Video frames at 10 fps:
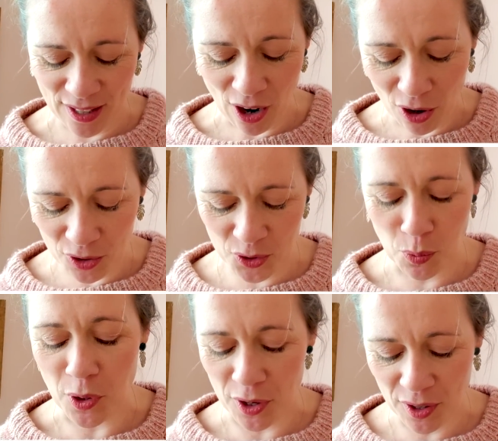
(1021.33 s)

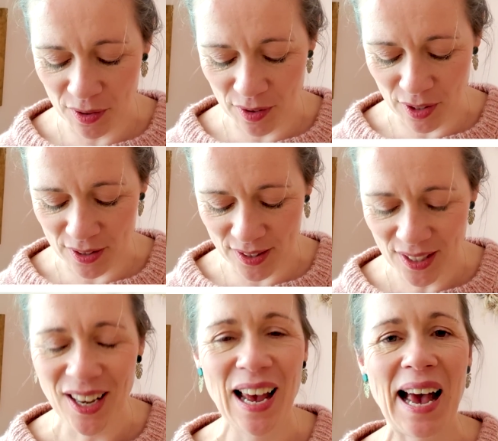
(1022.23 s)
artwork that
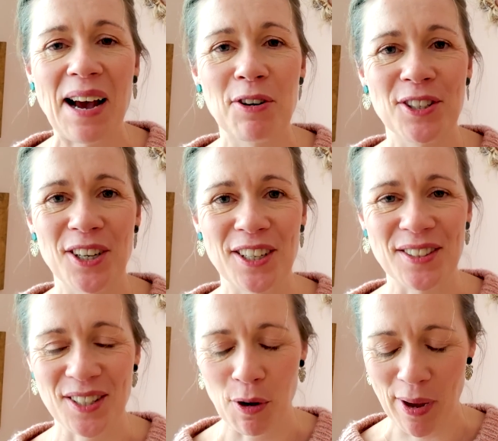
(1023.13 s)
our
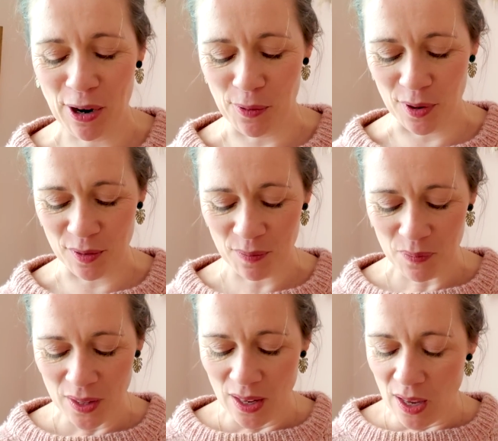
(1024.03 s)
dyers come out with.
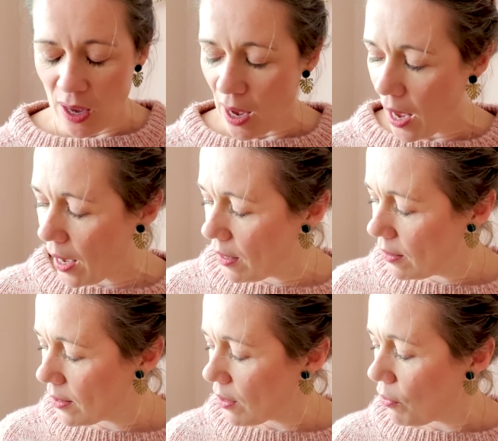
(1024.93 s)
And
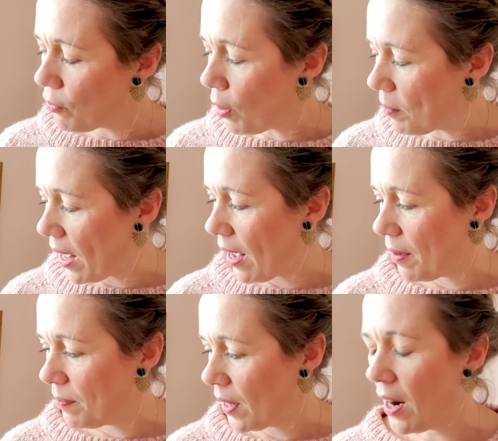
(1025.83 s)
from
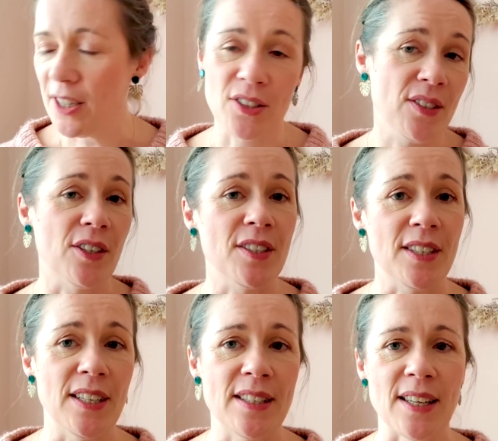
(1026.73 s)
there, I just
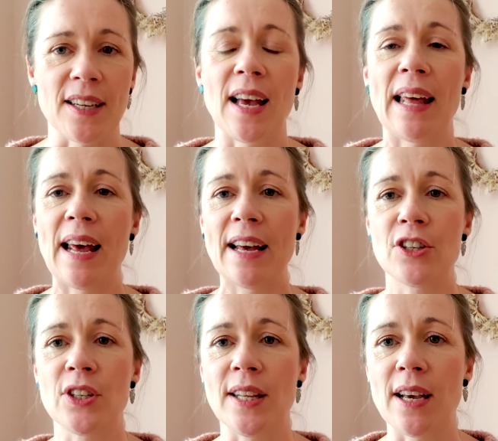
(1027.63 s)
started knitting. And
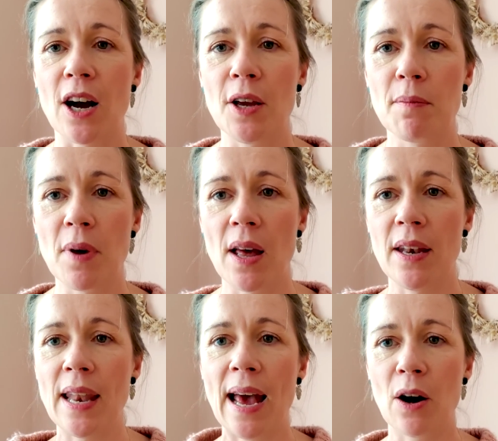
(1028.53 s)
actually, I'm
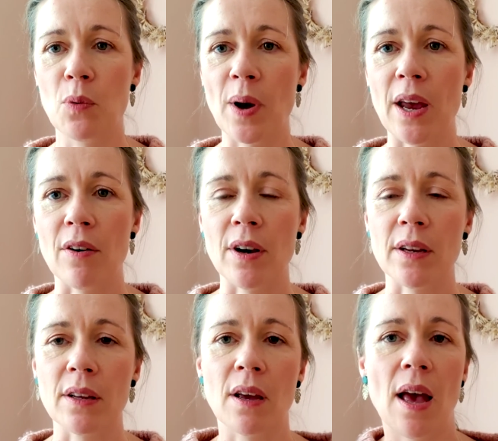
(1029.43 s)
now
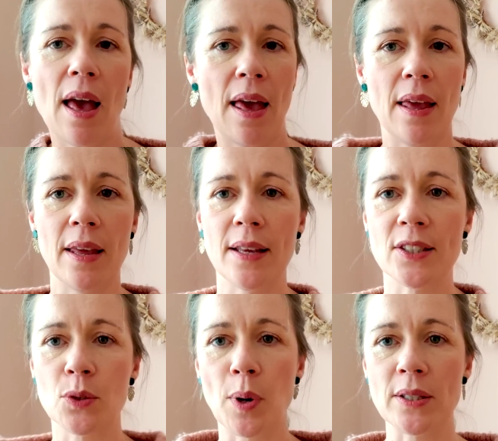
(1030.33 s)
wearing a
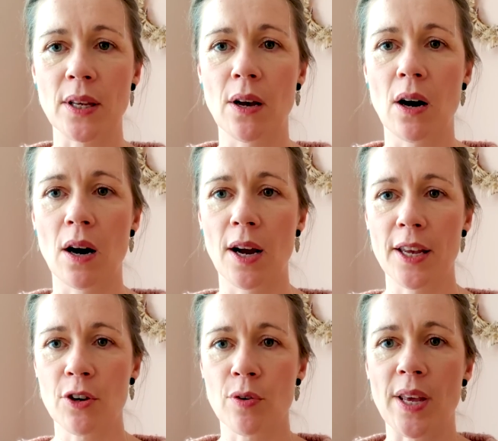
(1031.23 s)
sweater
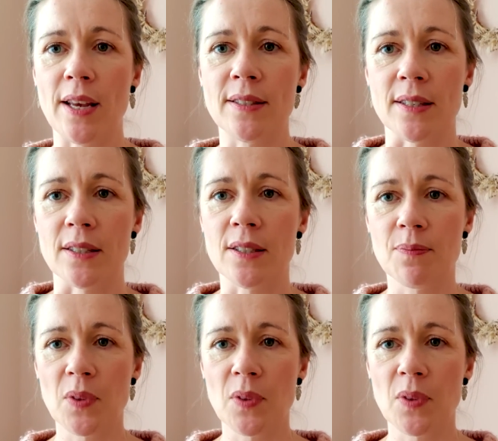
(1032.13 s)
I created.